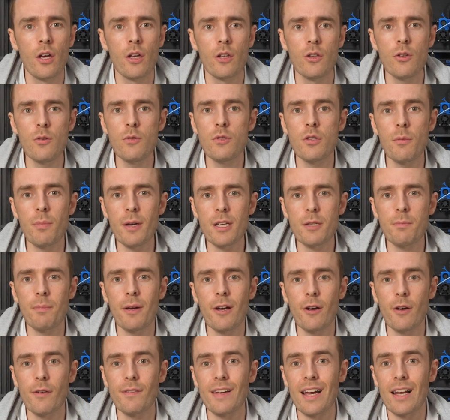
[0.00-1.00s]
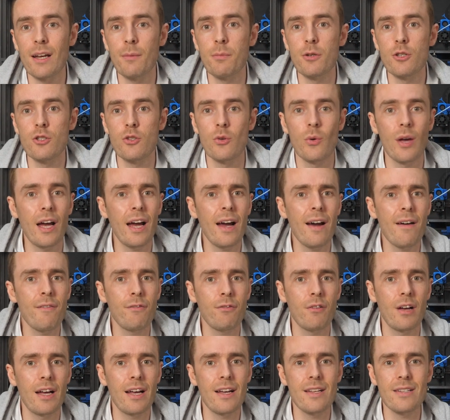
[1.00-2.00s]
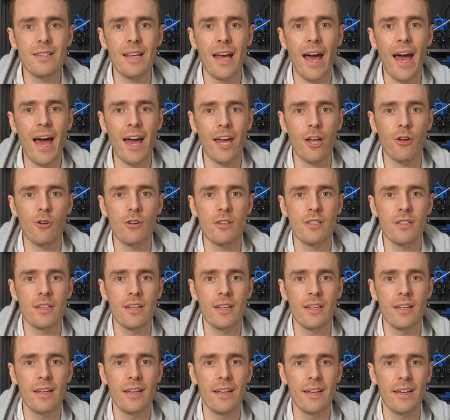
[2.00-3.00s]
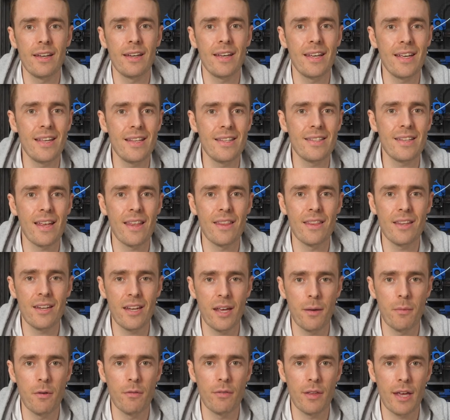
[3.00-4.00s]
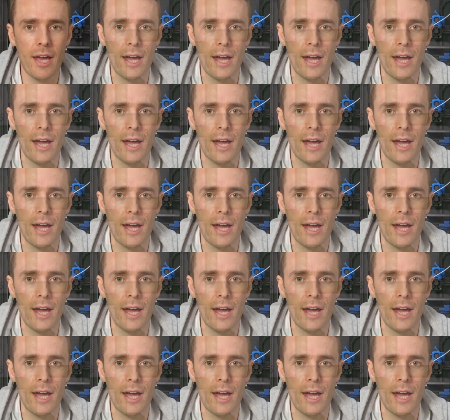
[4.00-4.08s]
Use the best pair of calipers you have, as accuracy here is the name of the